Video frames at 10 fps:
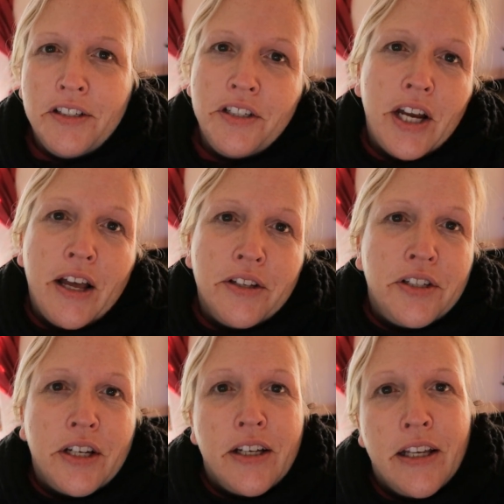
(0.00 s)
it's
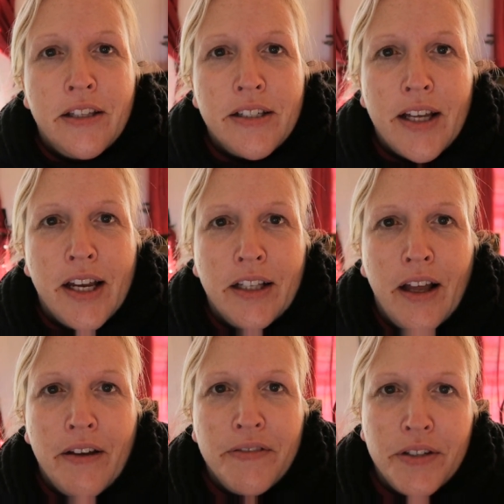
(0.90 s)
challenging in this kind of
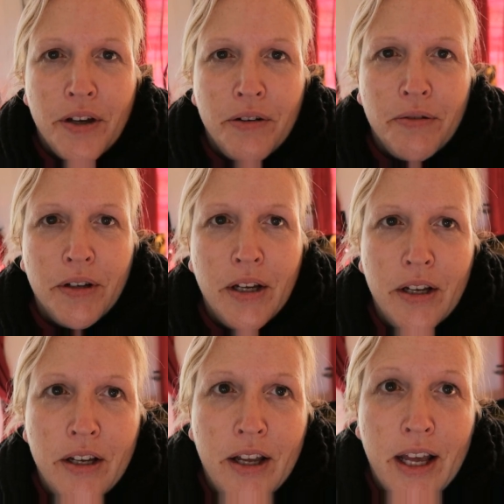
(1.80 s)
life. So
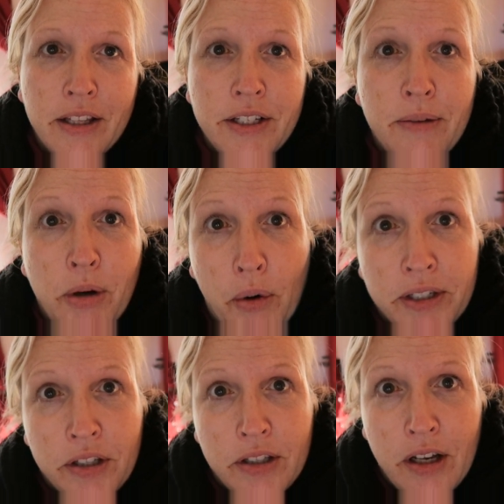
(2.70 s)
at least I'm
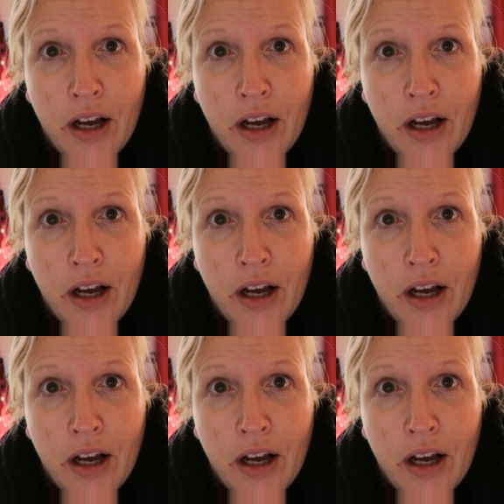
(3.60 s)
going to